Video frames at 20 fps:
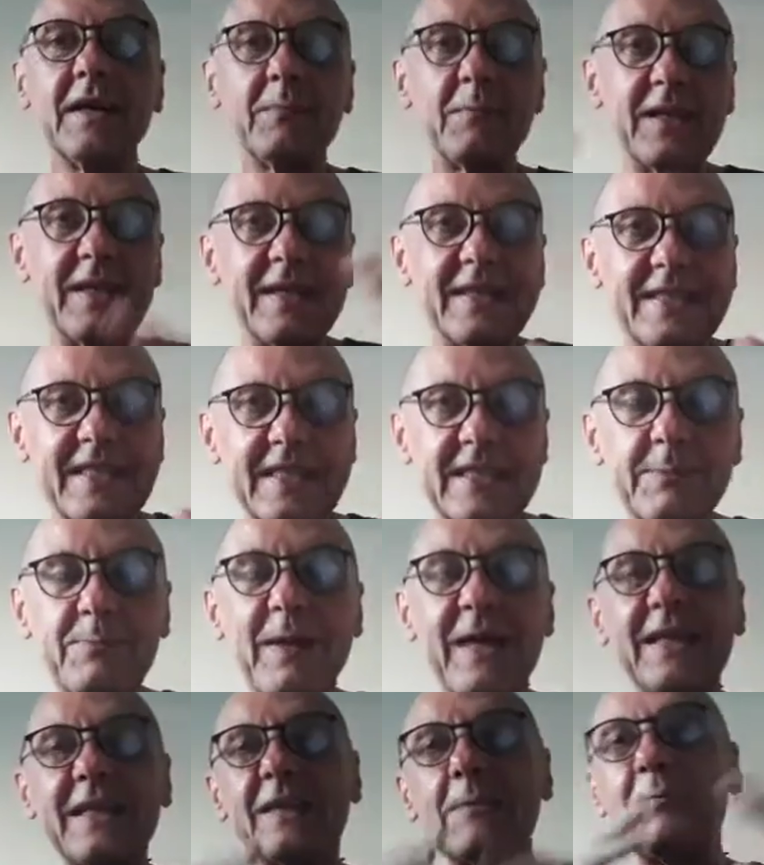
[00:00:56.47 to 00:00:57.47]
It's
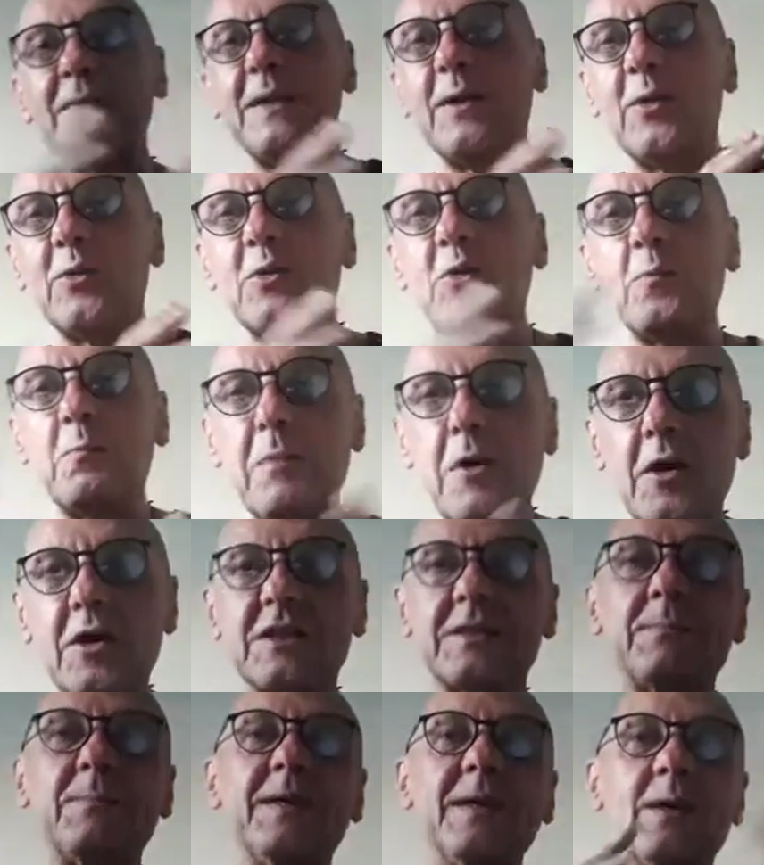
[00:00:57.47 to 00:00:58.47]
expanding beyond the
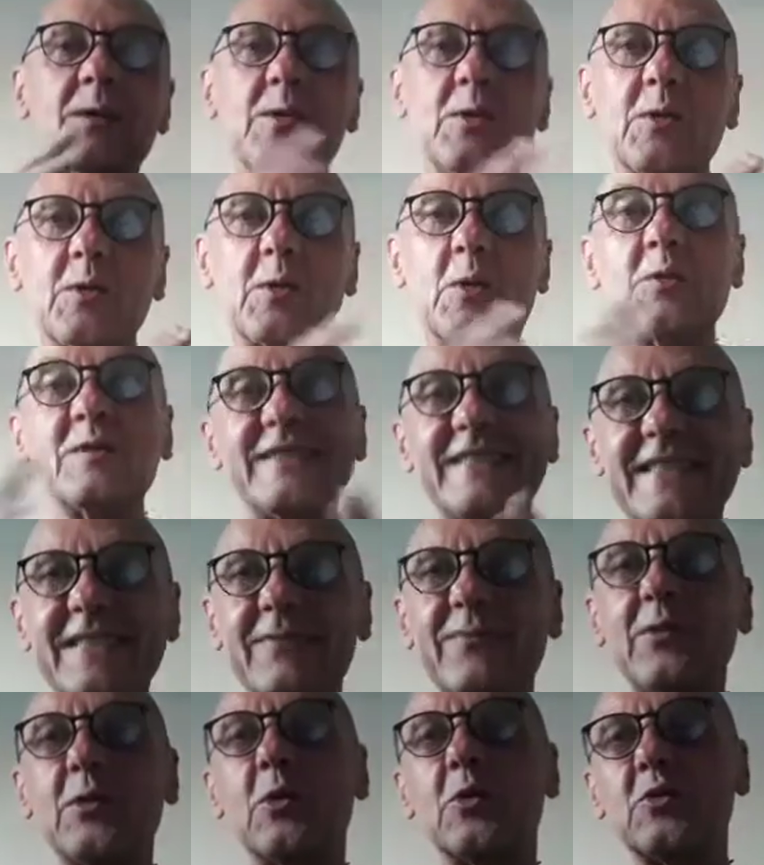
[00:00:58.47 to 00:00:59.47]
box, beyond the
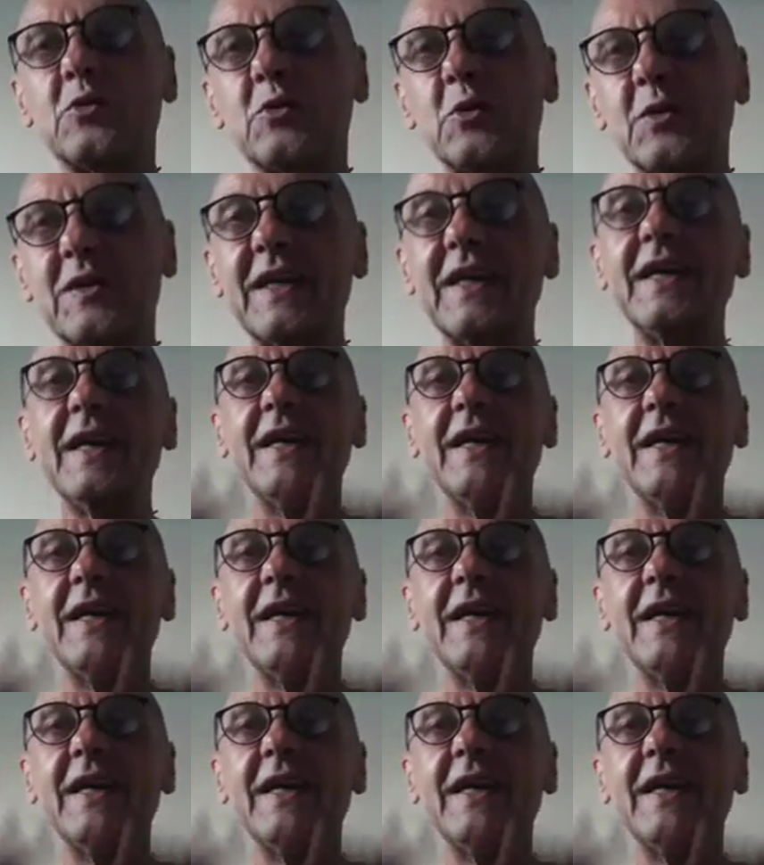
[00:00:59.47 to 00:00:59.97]
conceived notion.